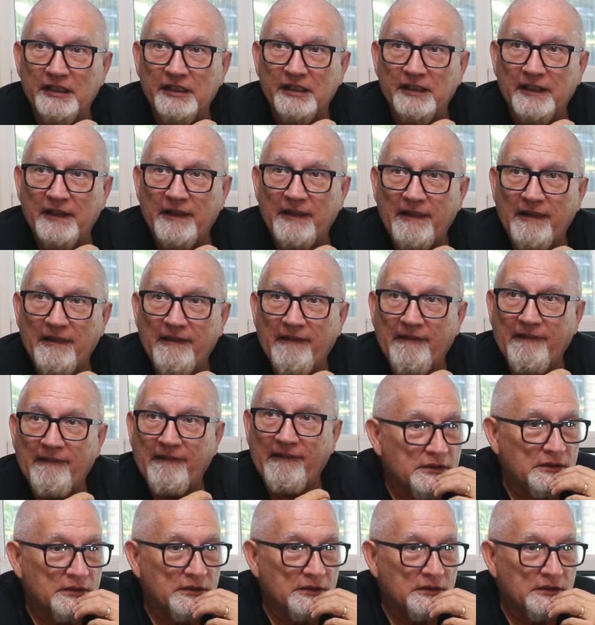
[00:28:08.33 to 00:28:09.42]
And then
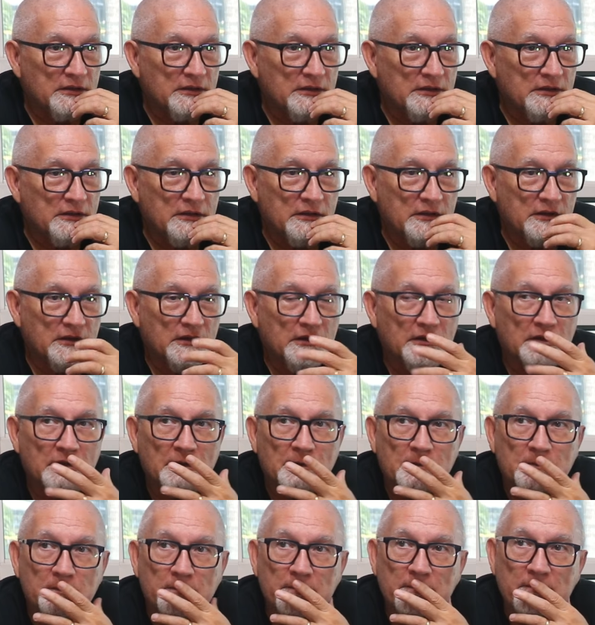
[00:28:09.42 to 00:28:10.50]
we said you can
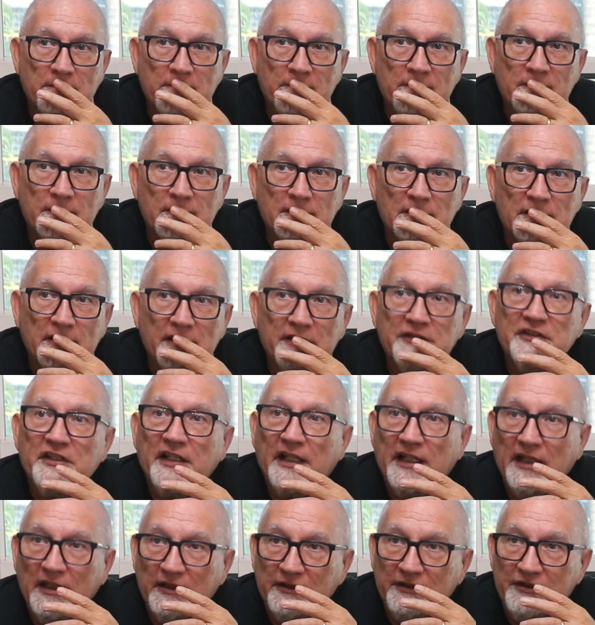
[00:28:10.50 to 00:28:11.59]
spend three
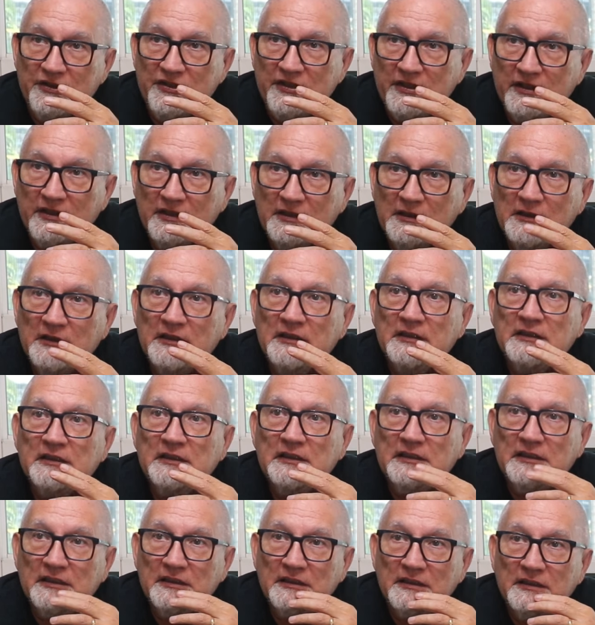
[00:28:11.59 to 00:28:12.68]
dollars to
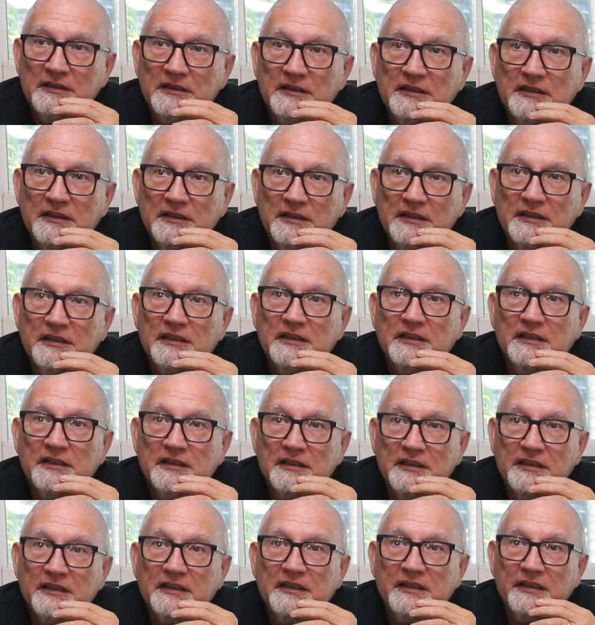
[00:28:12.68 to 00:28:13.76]
take a detention out of your
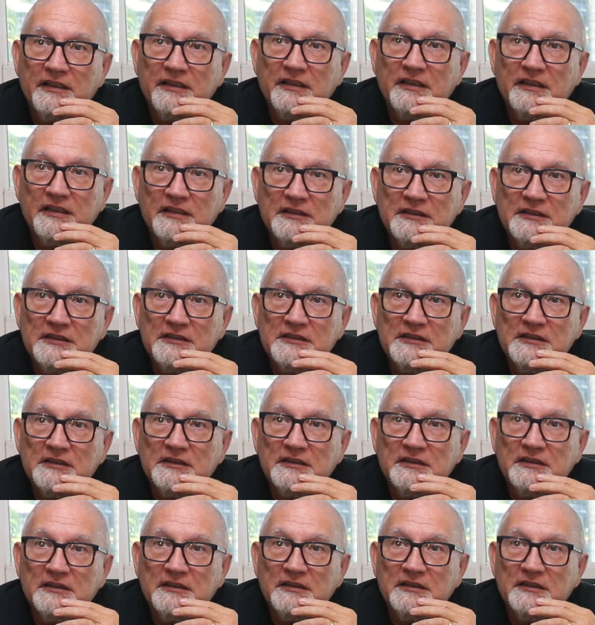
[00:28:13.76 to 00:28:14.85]
hand because your hand gets
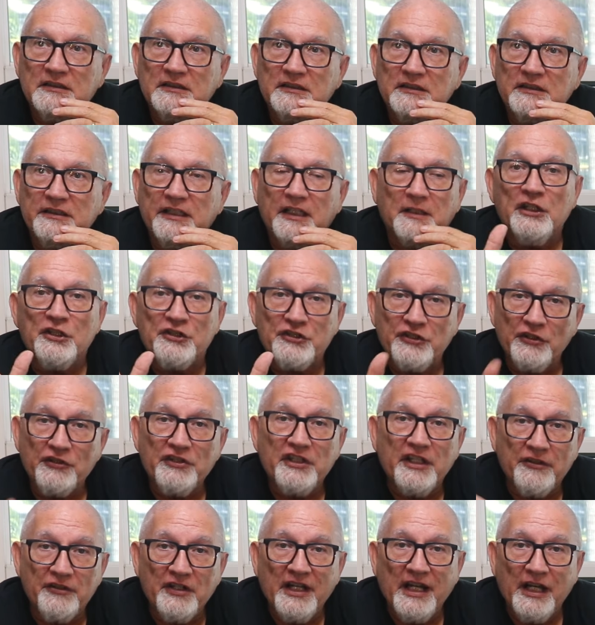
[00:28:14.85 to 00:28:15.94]
so clogged up. Yeah. So
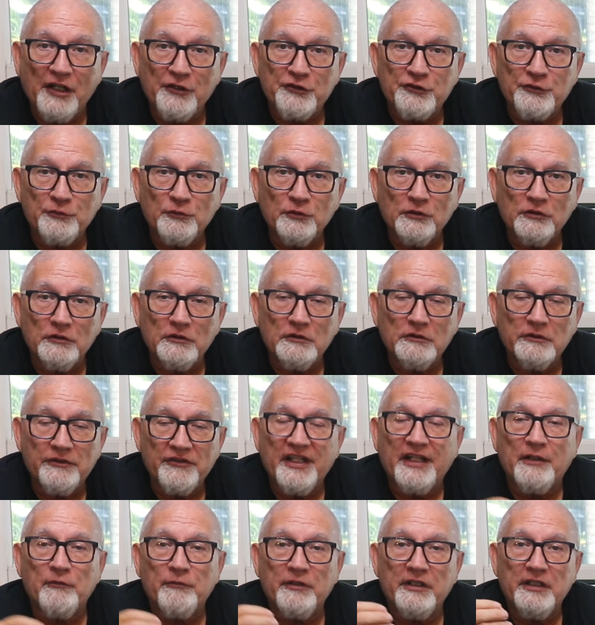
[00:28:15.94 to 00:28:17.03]
the other house rule
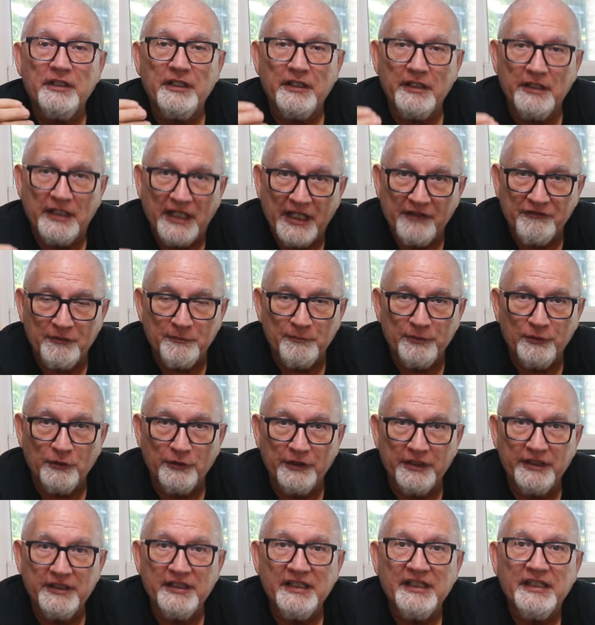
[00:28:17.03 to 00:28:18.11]
that we have
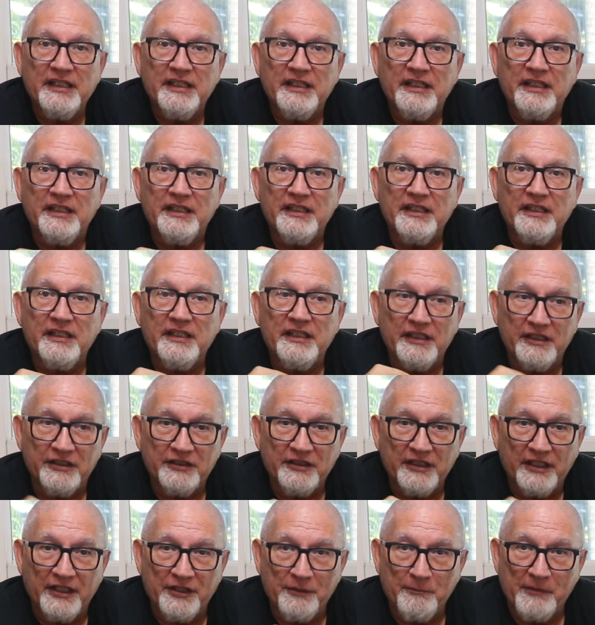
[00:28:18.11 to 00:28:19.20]
employed
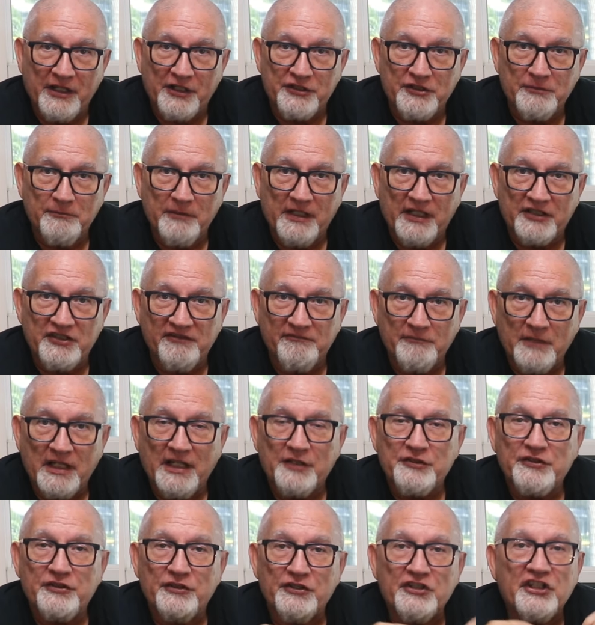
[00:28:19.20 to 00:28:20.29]
in uh, the Monster Box of
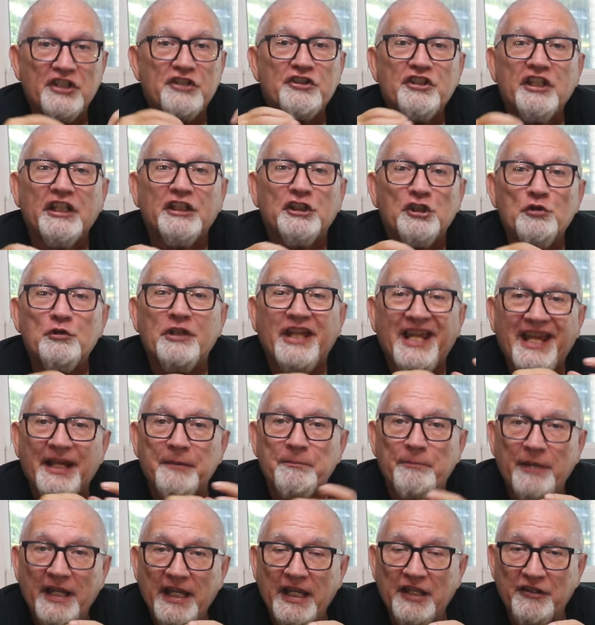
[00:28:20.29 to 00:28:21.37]
Monsters is that you
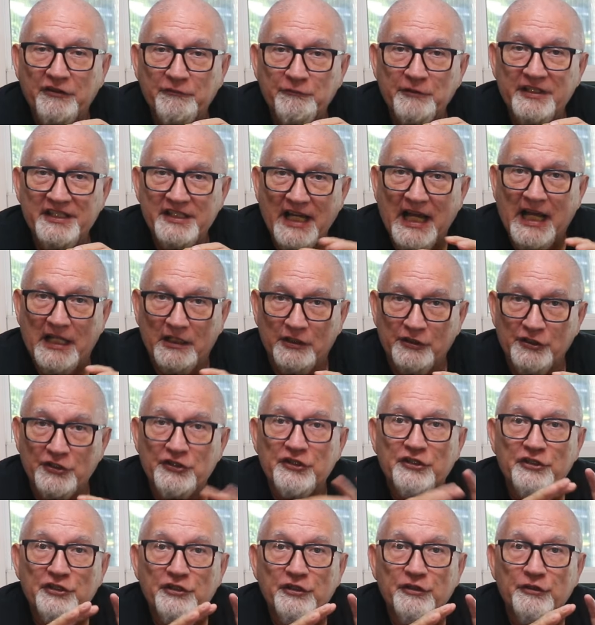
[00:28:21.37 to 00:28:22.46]
can pay three
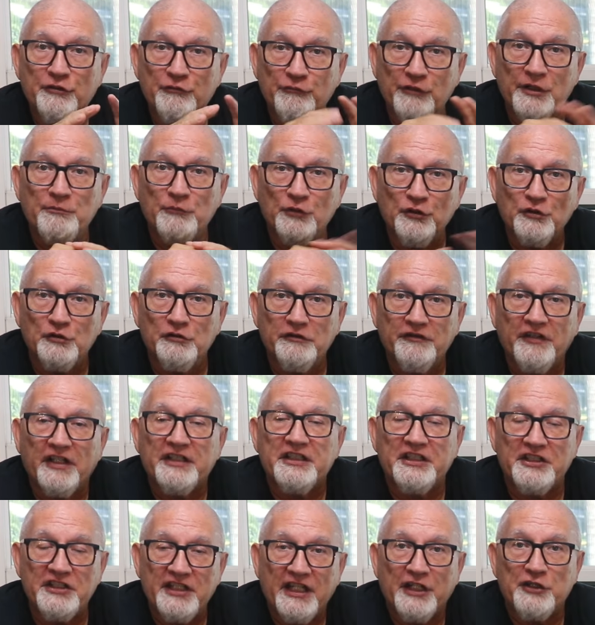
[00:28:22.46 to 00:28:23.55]
dollars to remove a
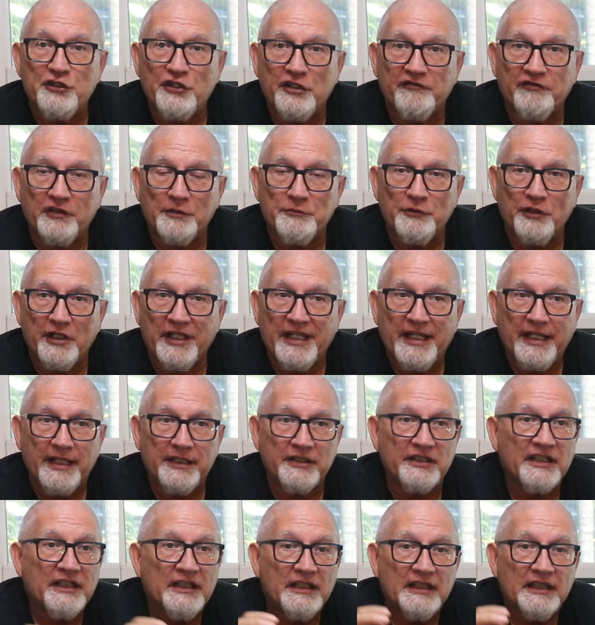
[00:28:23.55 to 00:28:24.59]
detention from your hand.